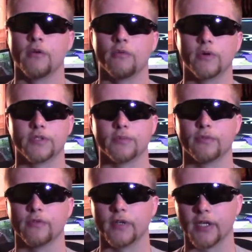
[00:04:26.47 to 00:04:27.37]
was a
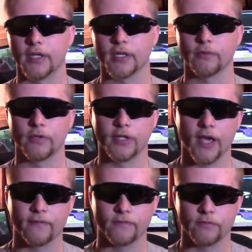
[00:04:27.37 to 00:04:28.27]
Marine, and when he
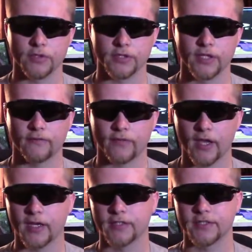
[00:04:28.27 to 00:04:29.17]
was in
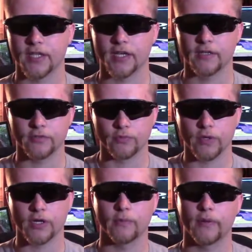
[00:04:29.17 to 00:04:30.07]
Afghanistan, he was
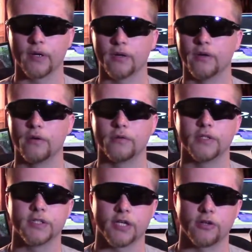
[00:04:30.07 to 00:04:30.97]
wearing a pair of
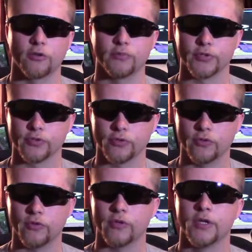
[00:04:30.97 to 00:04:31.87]
Oakleys out on
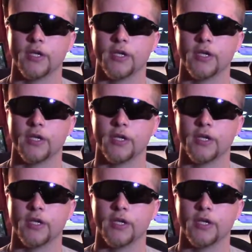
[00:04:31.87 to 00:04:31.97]
patrol,